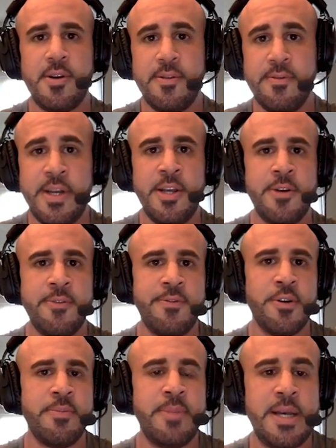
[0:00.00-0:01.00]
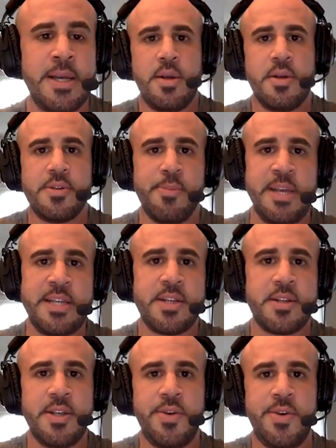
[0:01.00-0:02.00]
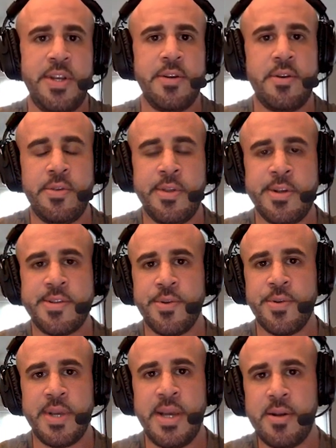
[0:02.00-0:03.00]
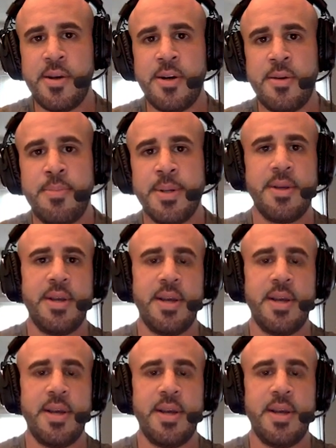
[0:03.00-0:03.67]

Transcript: video format. So basically you need to do this through GitHub,